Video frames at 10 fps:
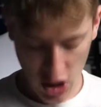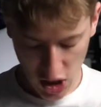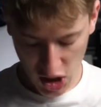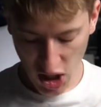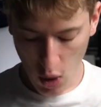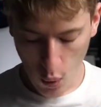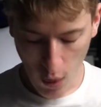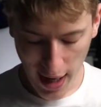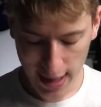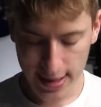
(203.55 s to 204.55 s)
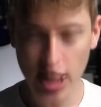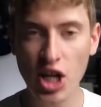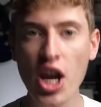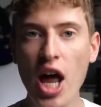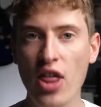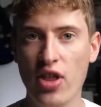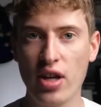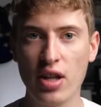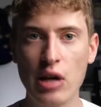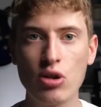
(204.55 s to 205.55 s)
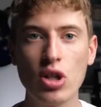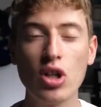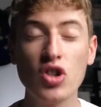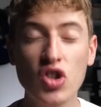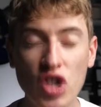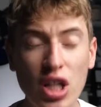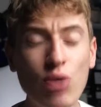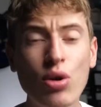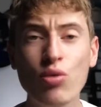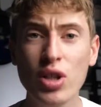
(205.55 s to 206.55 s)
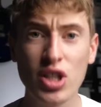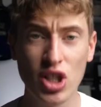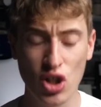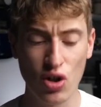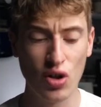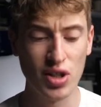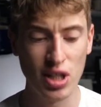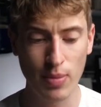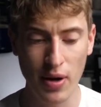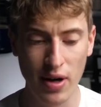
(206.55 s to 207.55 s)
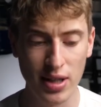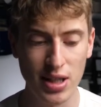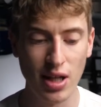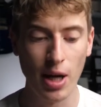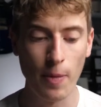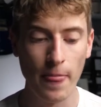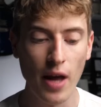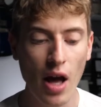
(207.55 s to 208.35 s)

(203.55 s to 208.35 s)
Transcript: This thing weighs nothing. There is zero reason it should cost £6.99.